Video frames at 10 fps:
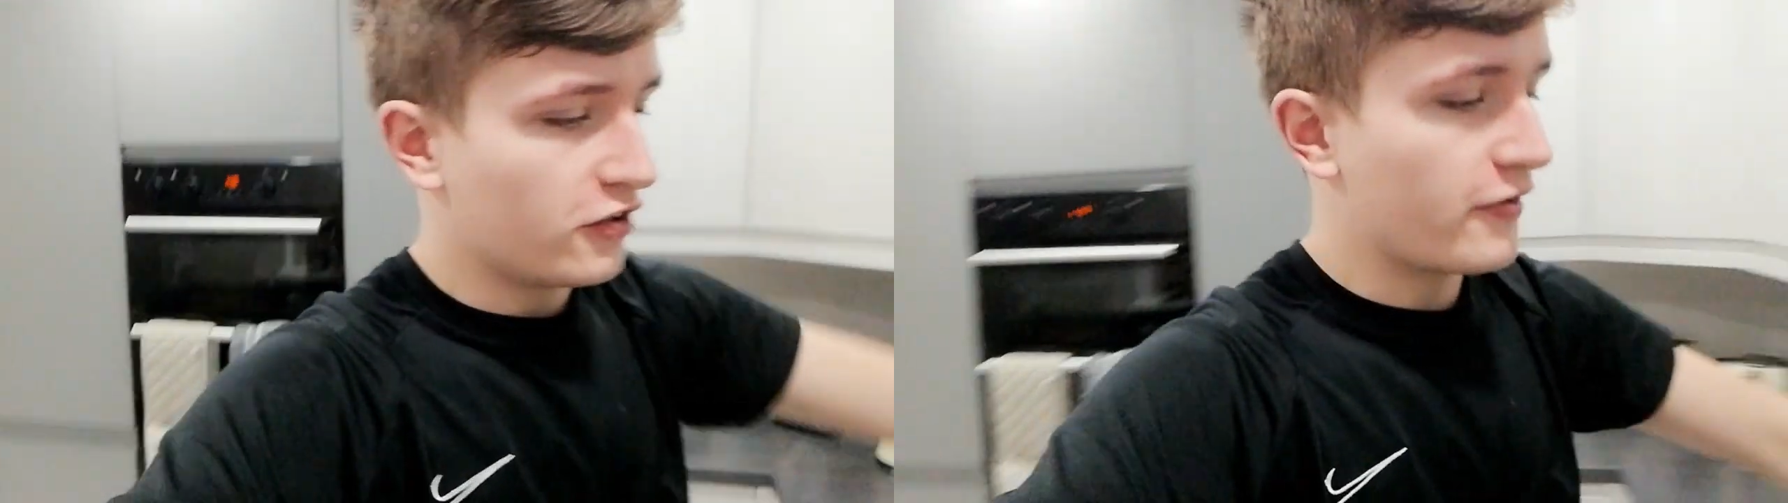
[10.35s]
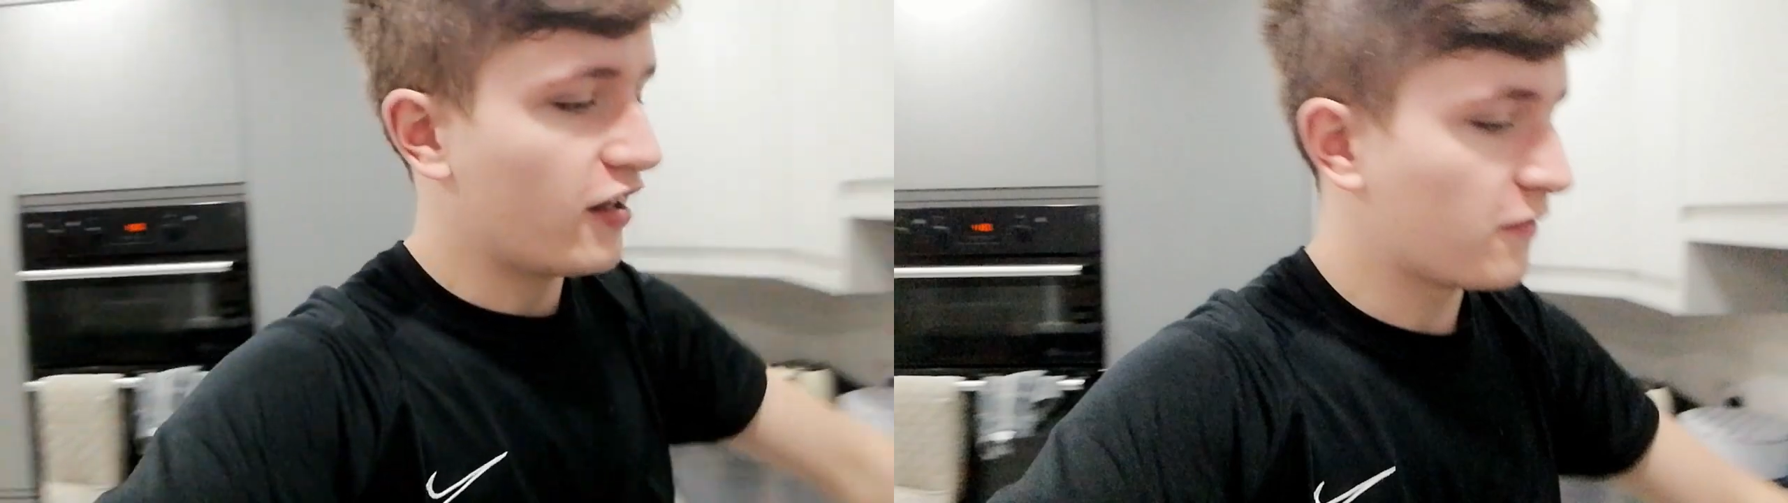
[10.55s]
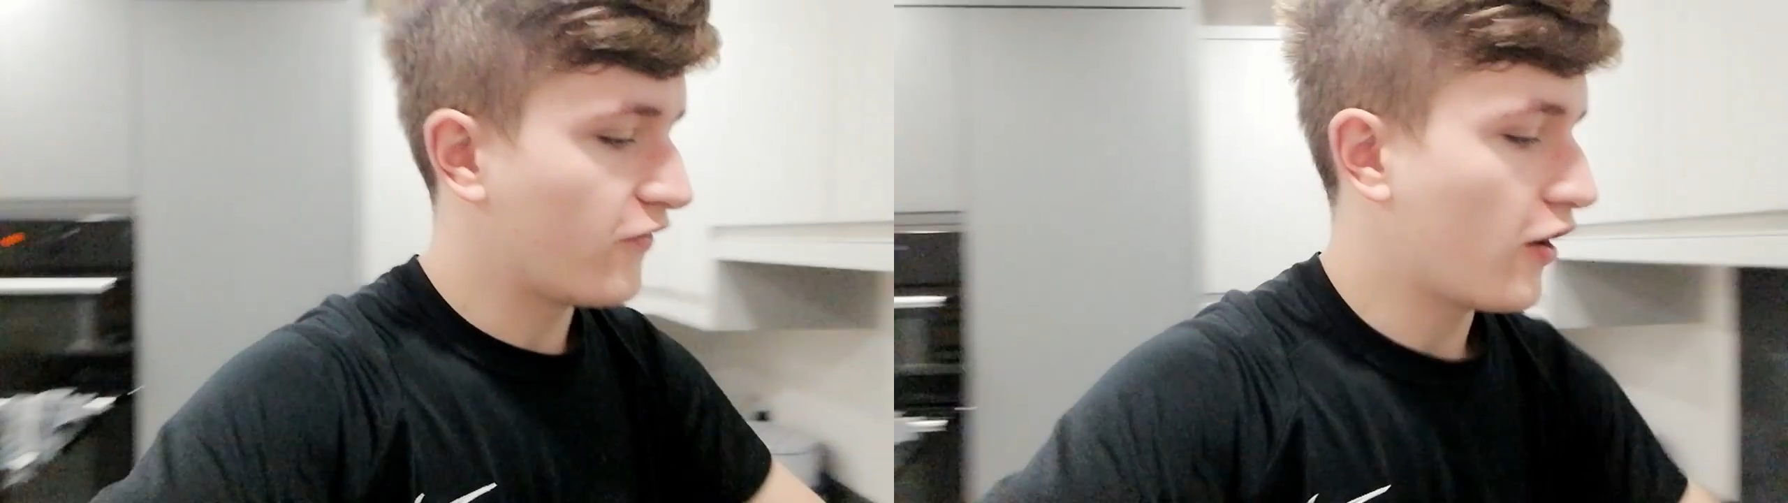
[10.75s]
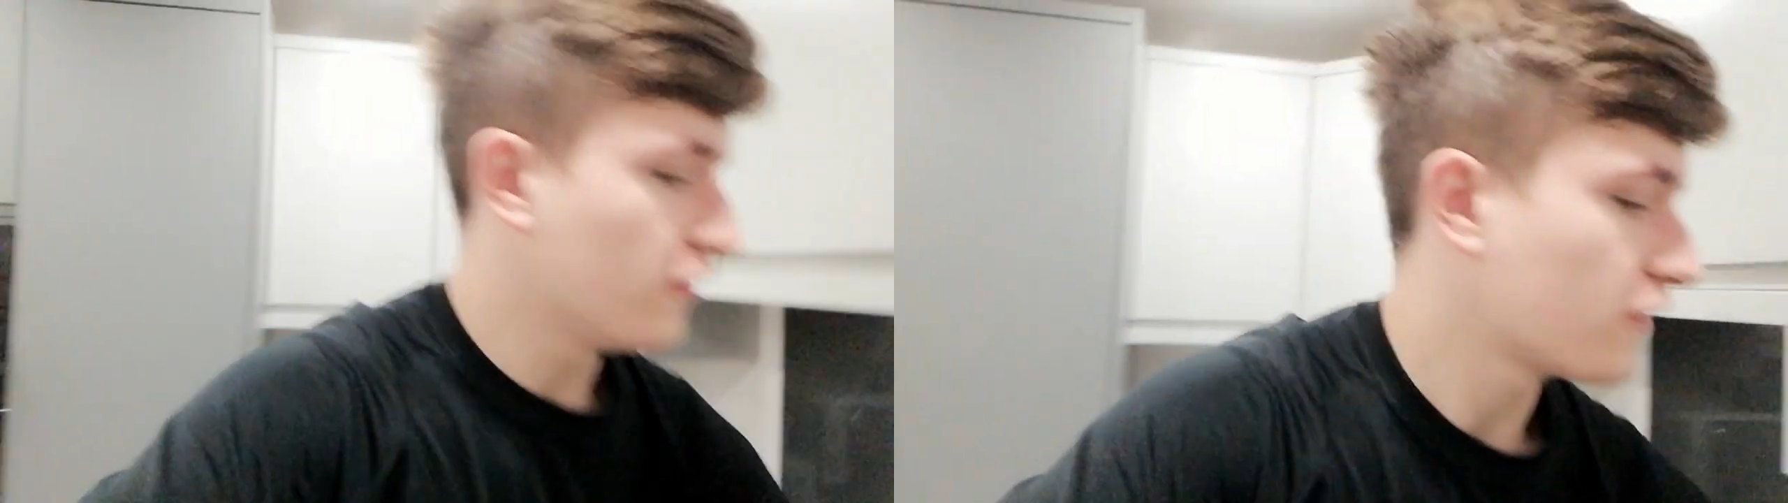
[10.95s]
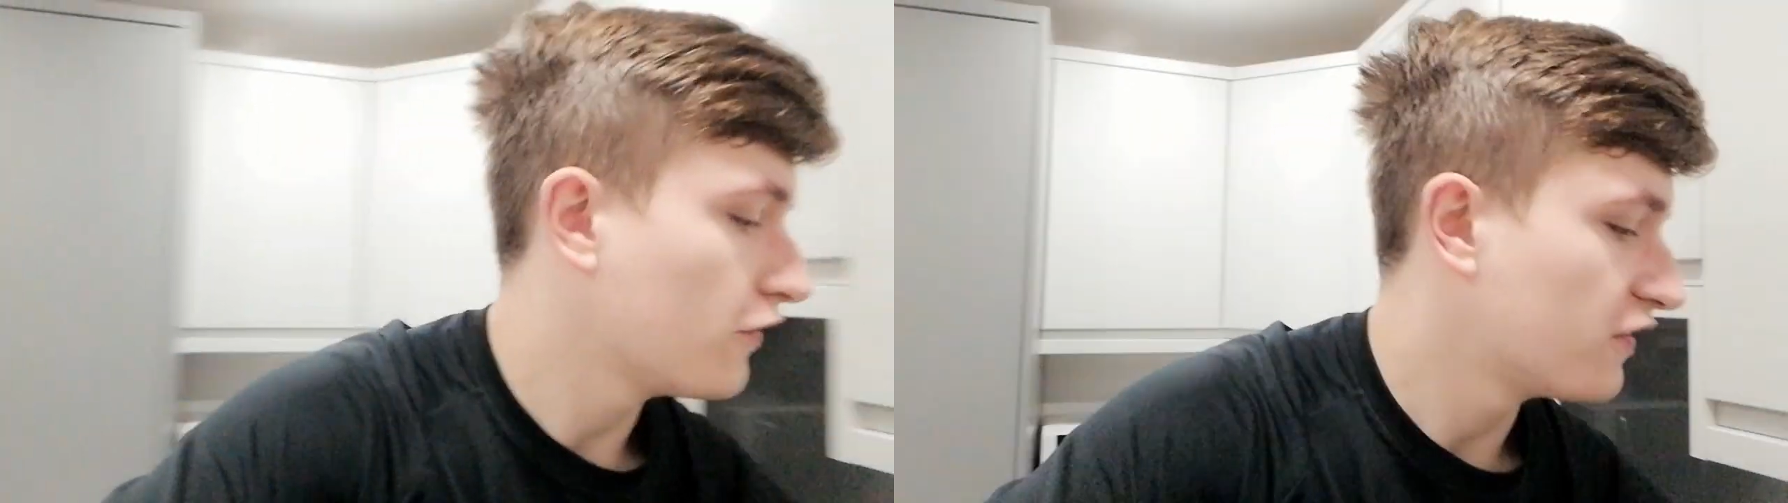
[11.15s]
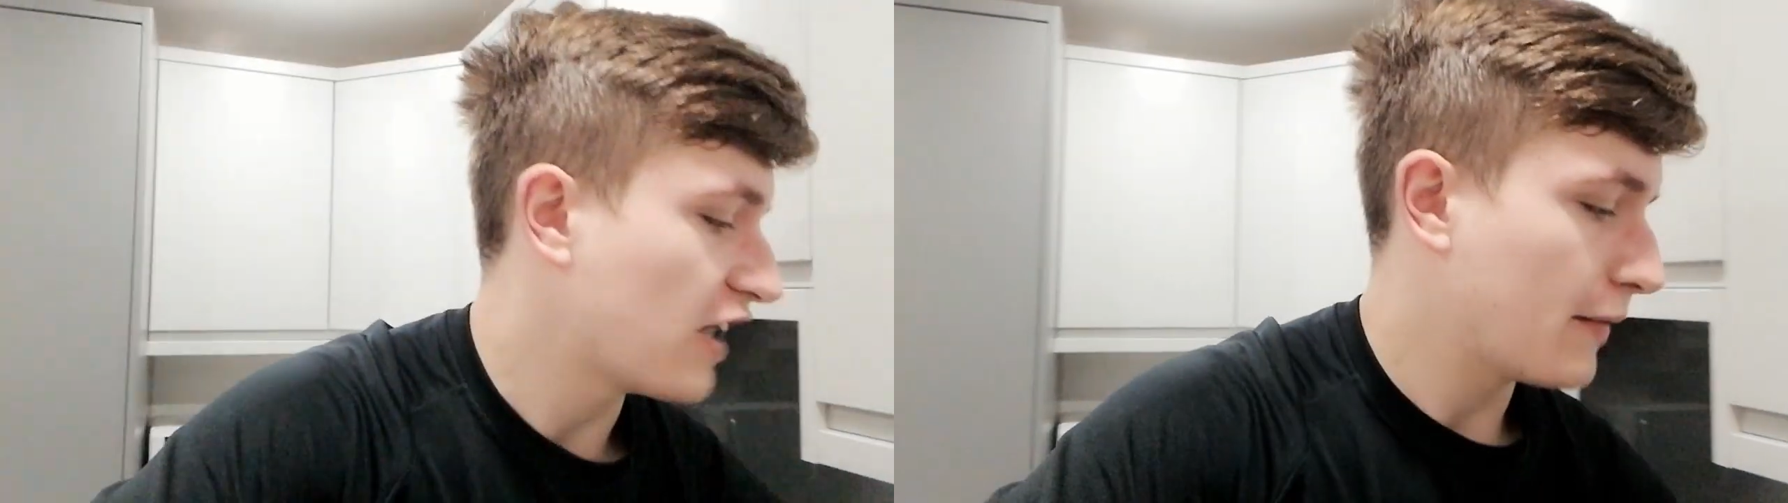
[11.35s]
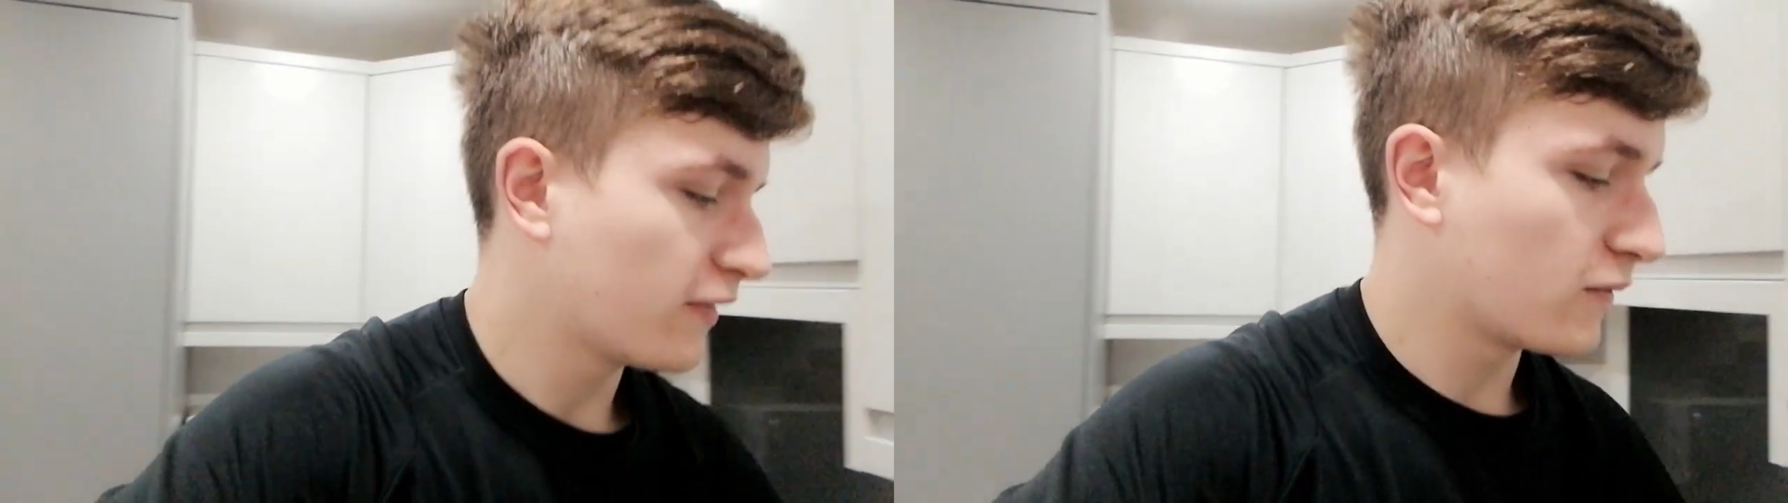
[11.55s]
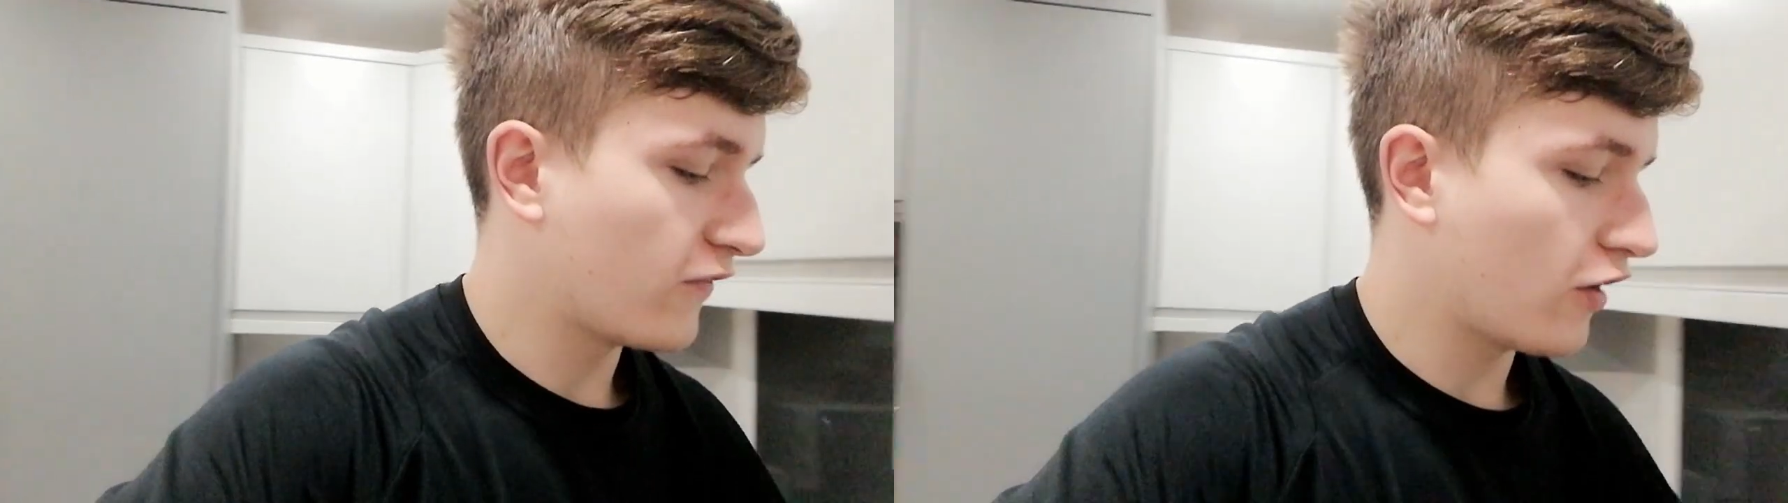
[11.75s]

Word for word: or else the phone's going to die because